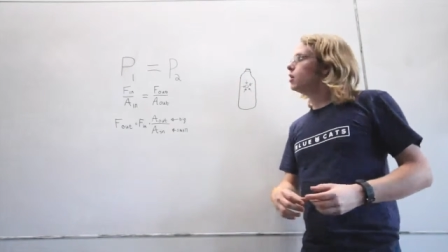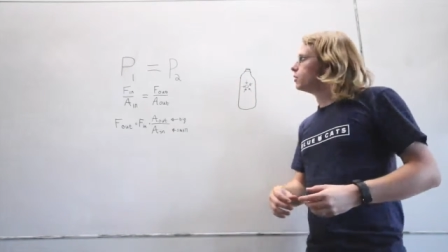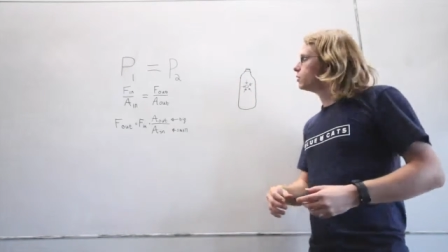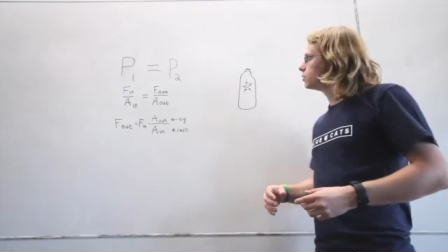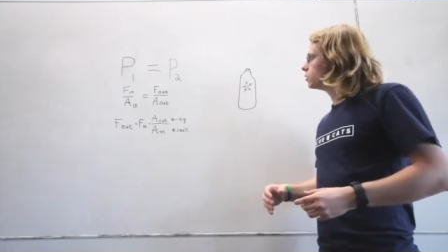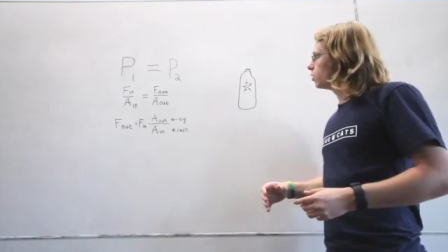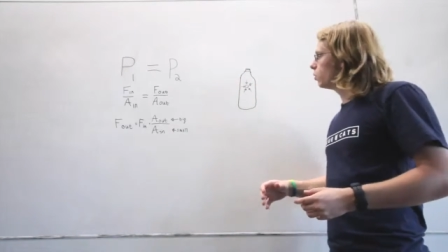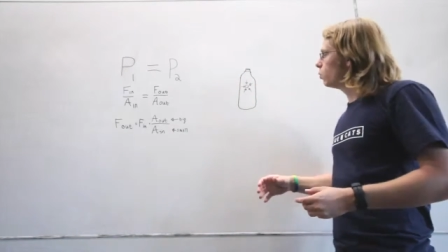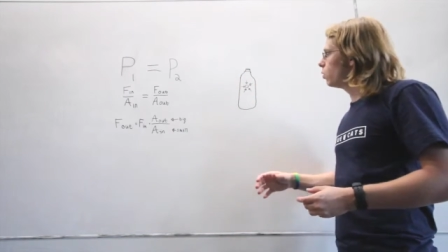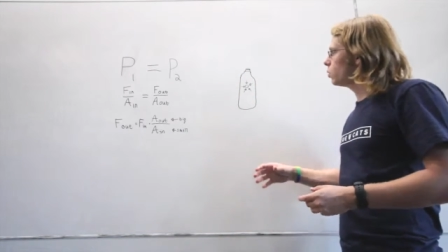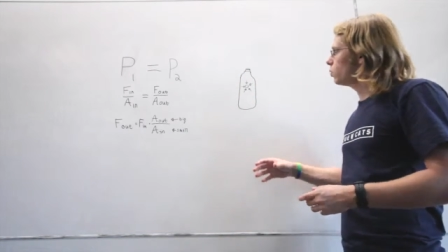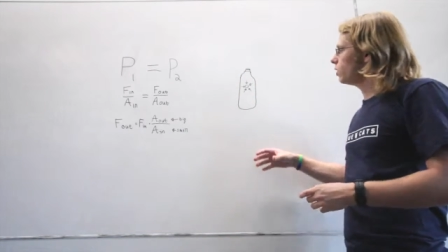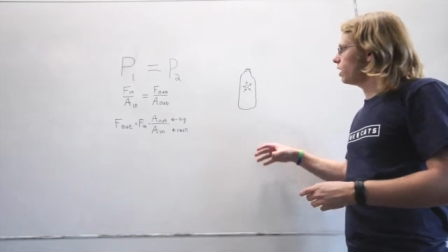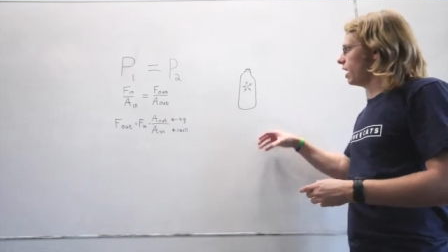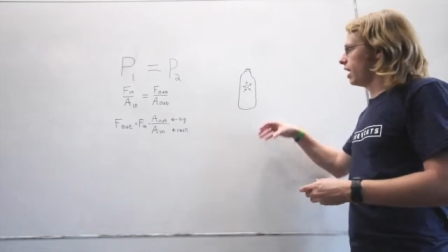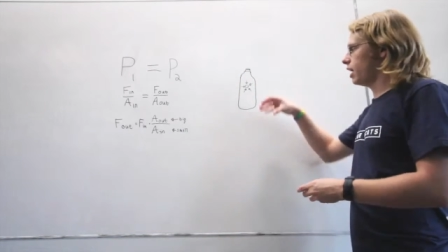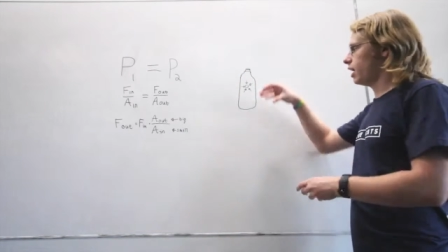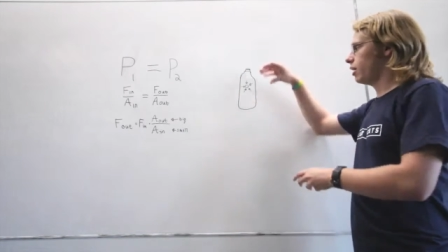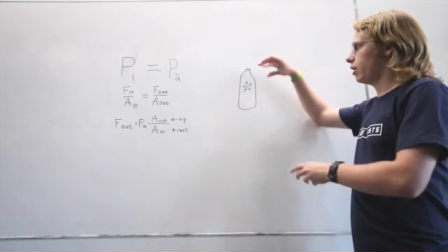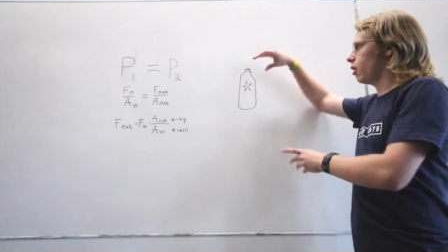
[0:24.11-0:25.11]
So when we
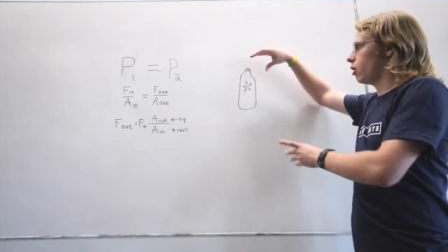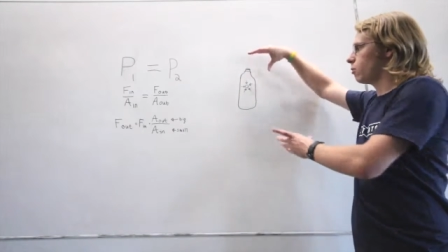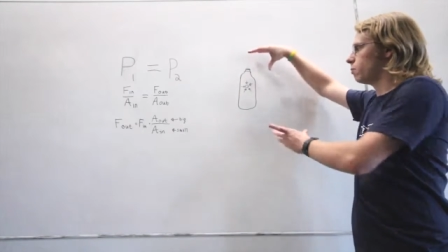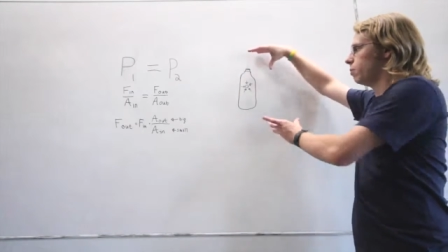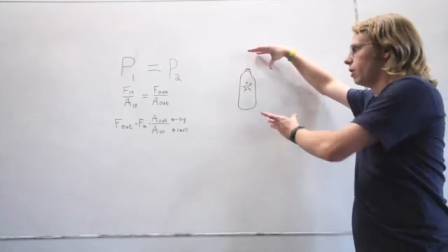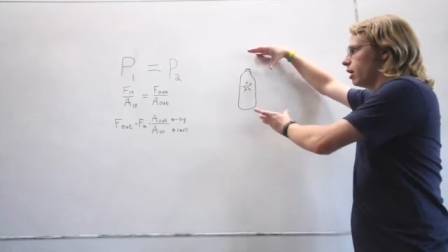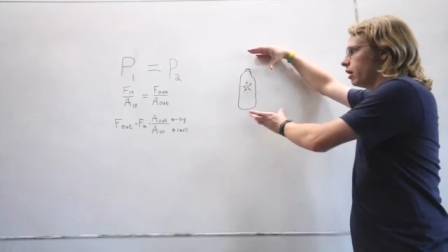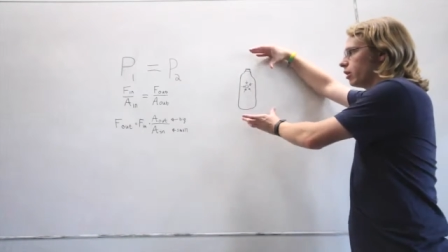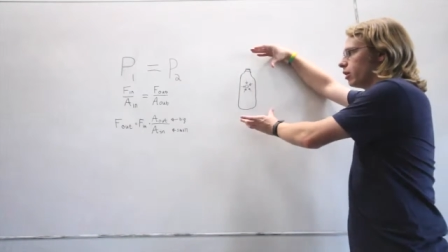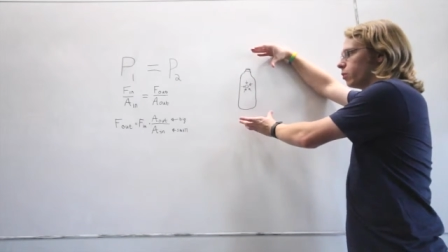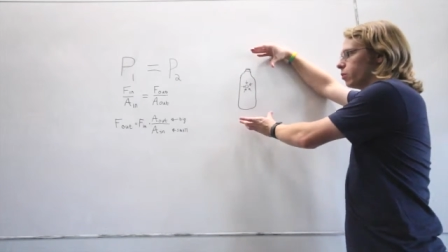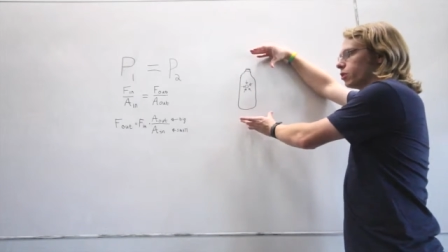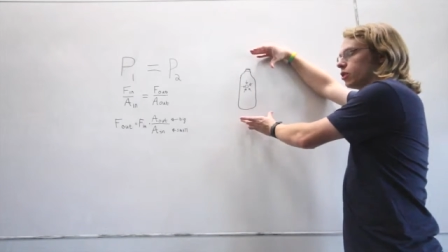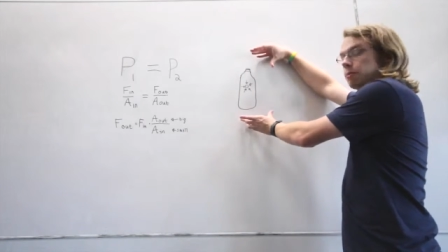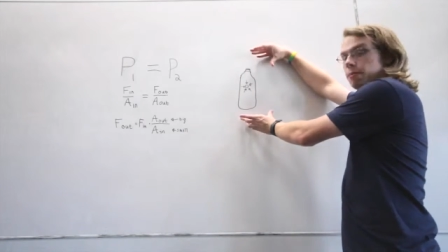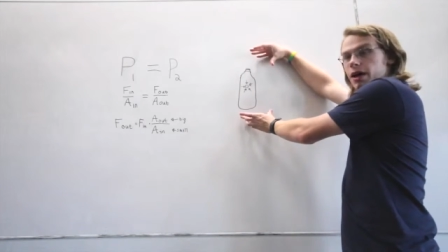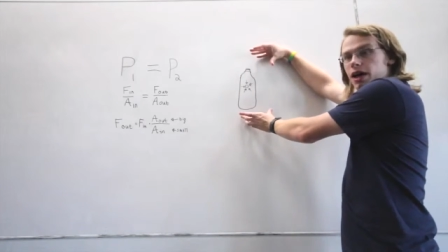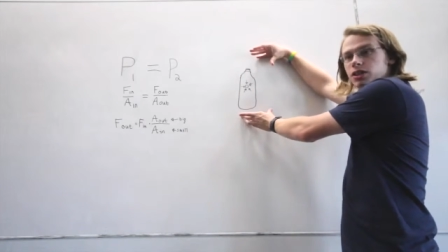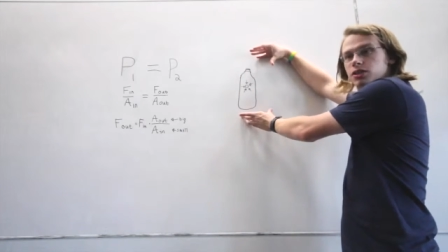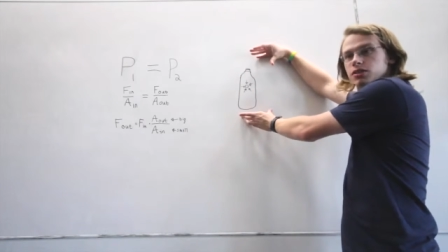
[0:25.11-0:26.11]
had our bottle with
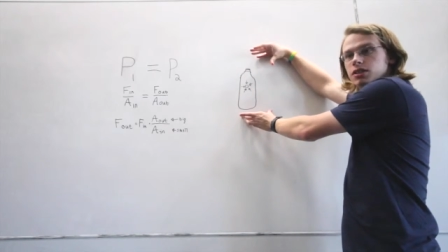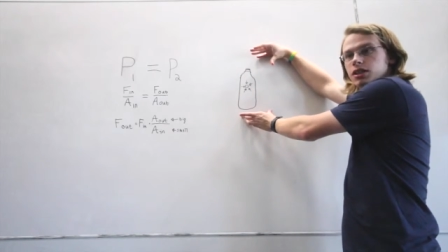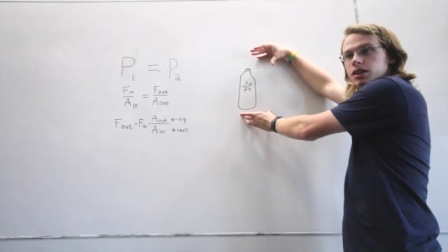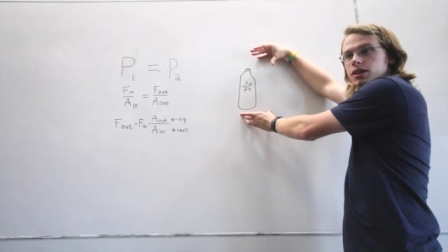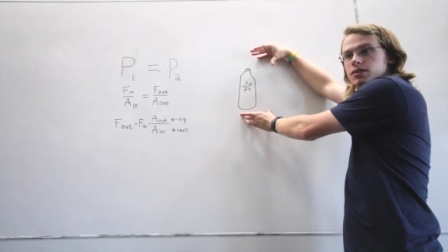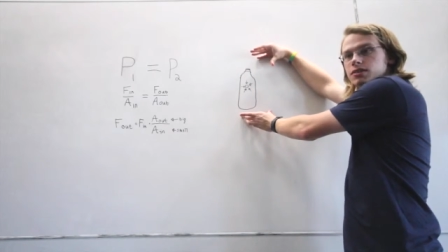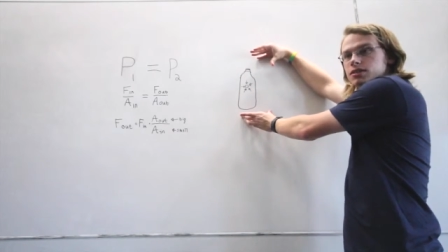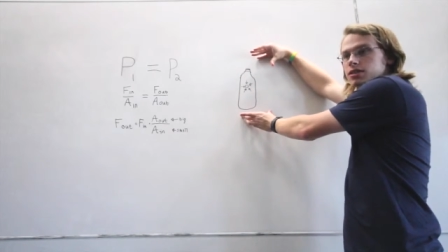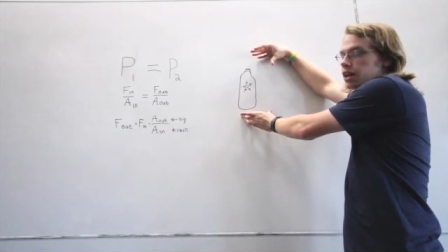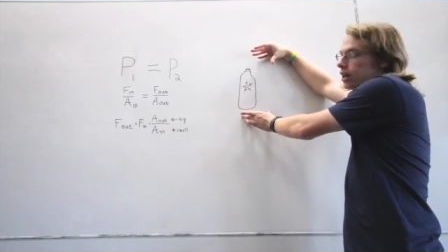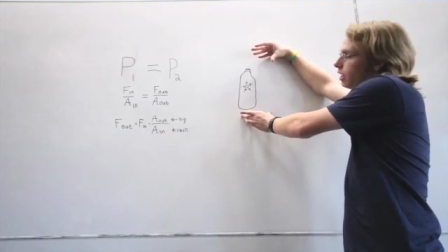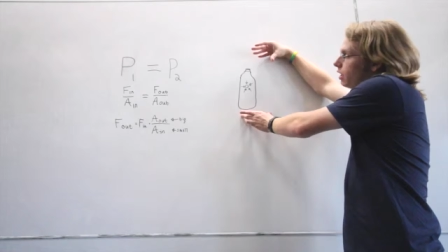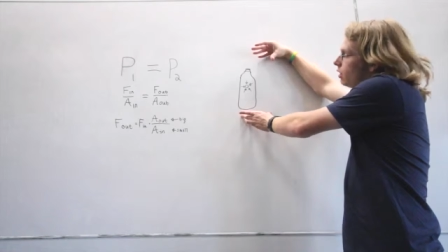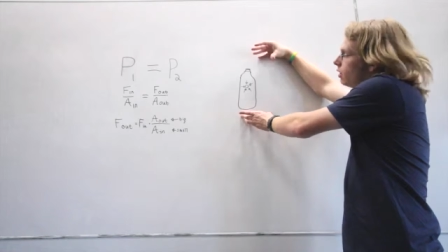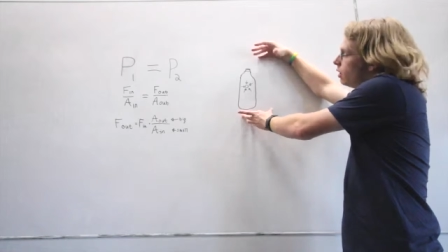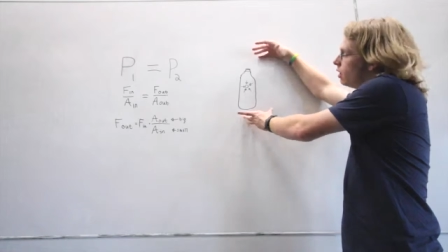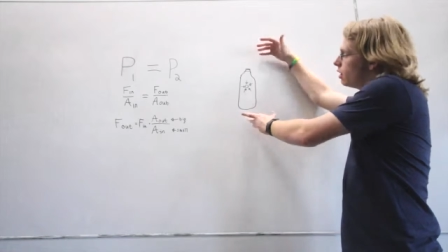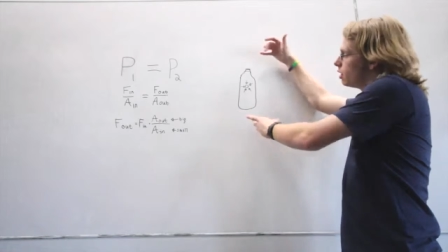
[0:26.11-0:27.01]
a matchstick inside,